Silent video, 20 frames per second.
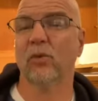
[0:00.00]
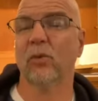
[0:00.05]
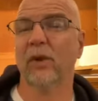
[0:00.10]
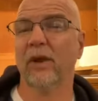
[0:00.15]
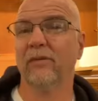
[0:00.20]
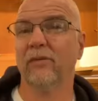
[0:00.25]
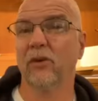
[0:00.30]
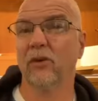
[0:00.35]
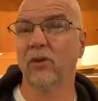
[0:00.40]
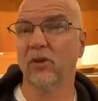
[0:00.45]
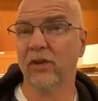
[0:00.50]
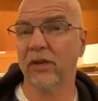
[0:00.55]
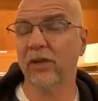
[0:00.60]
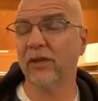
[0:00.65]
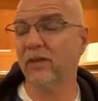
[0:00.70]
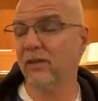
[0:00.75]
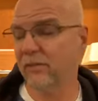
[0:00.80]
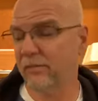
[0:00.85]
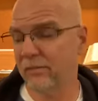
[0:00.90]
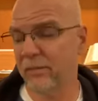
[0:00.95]
Do we ever look
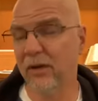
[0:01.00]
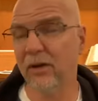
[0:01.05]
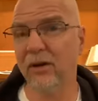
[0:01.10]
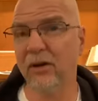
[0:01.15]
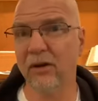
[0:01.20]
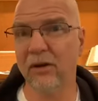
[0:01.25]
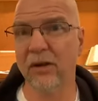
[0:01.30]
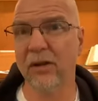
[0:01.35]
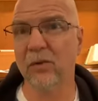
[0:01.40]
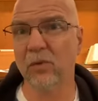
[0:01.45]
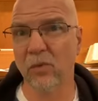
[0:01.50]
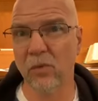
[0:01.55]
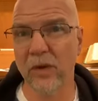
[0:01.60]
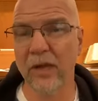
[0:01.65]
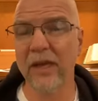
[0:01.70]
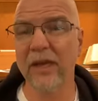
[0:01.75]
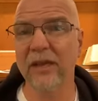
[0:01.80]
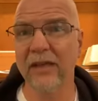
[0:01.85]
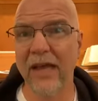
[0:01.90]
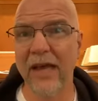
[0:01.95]
in the mirror and
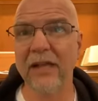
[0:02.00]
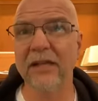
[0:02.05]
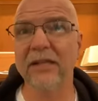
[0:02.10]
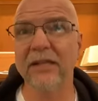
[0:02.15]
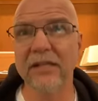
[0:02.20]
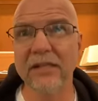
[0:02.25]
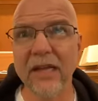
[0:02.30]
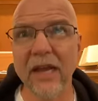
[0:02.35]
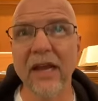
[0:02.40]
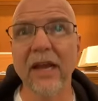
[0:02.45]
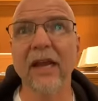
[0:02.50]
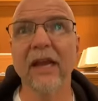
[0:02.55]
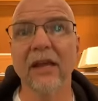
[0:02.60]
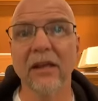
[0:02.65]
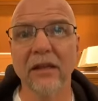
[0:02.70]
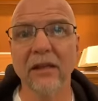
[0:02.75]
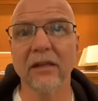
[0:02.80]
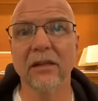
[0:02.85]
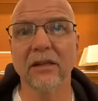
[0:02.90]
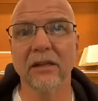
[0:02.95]
read that and
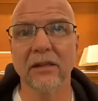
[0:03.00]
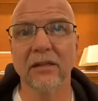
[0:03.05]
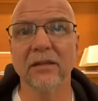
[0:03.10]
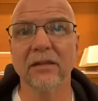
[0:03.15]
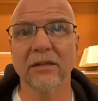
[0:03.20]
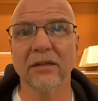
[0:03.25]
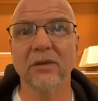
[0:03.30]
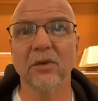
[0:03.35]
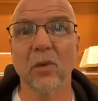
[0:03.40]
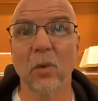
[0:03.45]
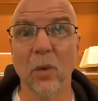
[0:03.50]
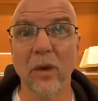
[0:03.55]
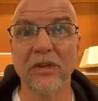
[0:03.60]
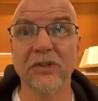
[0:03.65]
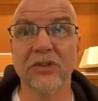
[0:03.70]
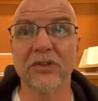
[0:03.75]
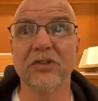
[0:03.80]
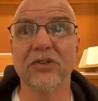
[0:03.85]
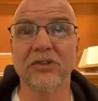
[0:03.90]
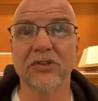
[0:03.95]
say,
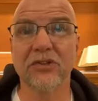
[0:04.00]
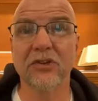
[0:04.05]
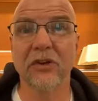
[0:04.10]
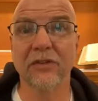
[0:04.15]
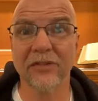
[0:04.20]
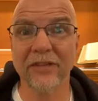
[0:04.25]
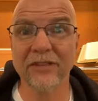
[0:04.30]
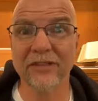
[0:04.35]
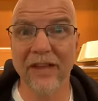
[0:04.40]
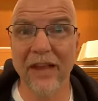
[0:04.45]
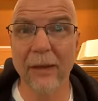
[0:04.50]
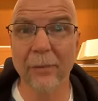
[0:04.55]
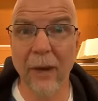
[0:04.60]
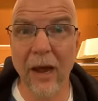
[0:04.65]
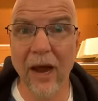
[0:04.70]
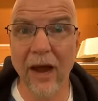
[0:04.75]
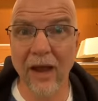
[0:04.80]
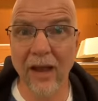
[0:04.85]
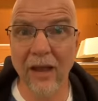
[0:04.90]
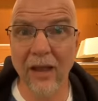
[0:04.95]
Which servant am
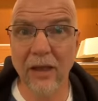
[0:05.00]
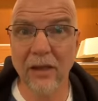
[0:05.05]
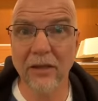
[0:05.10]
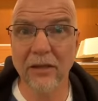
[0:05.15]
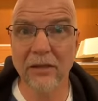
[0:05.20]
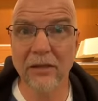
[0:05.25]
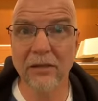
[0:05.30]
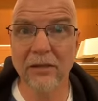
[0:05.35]
I?